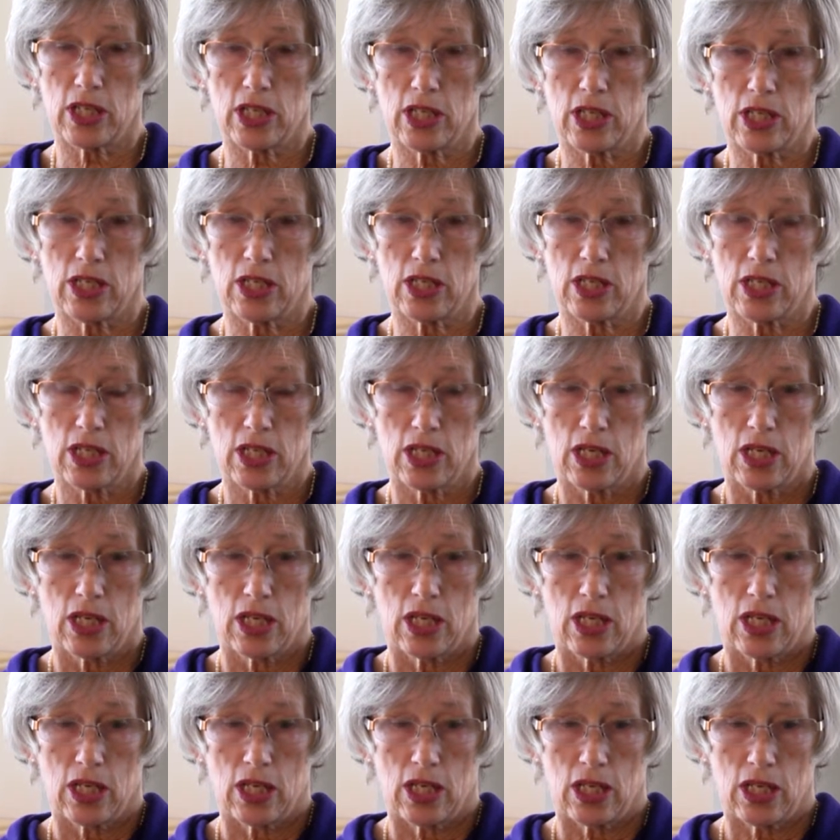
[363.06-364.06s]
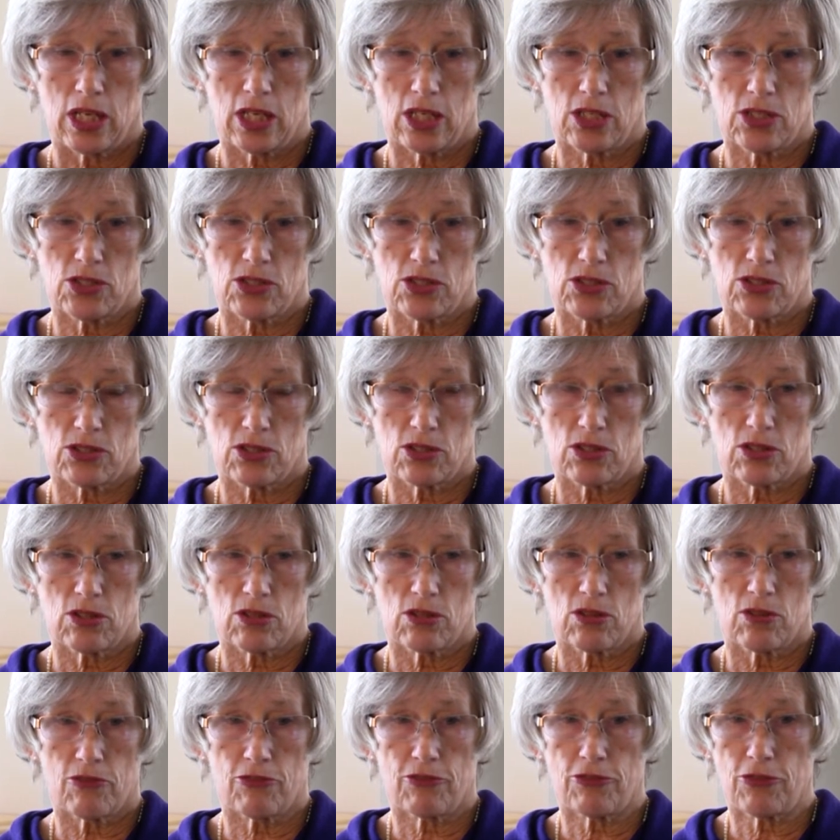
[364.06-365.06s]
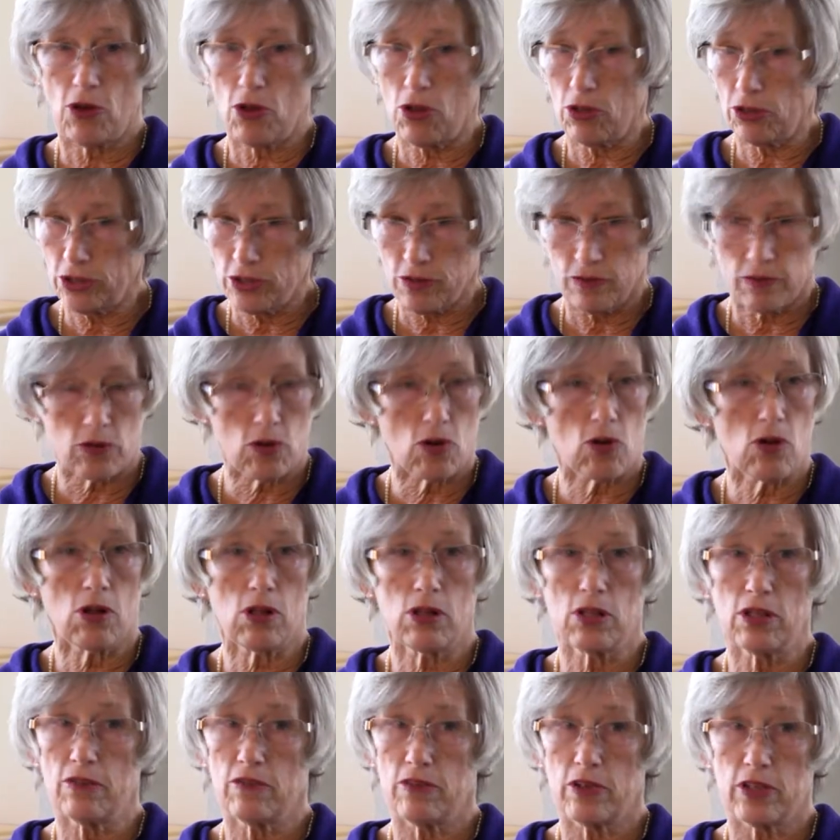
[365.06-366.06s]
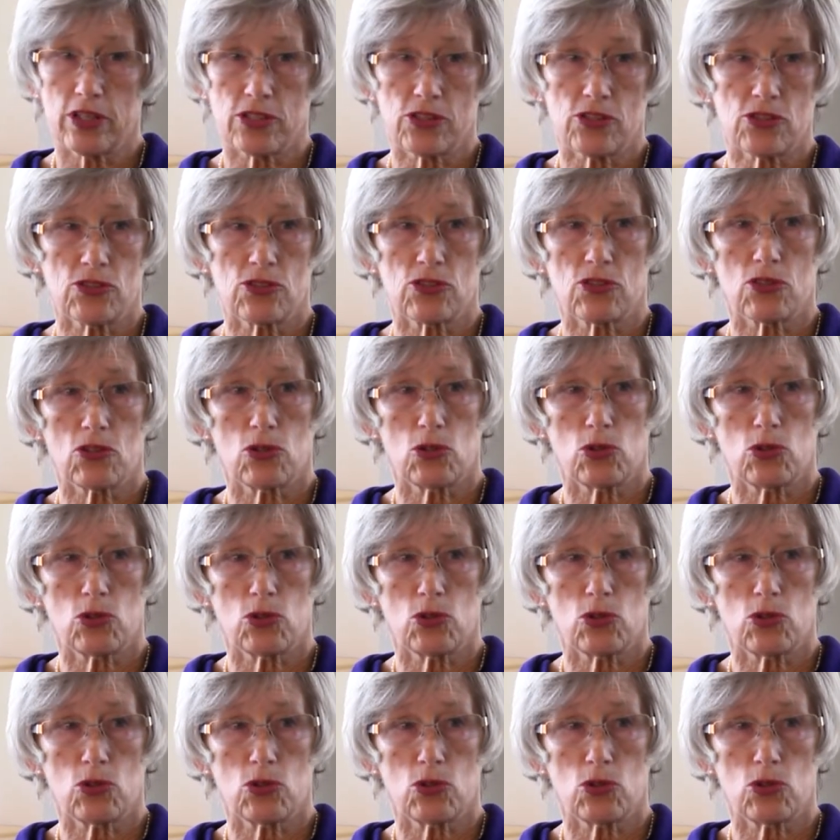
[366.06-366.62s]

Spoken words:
And it's the fault of all of us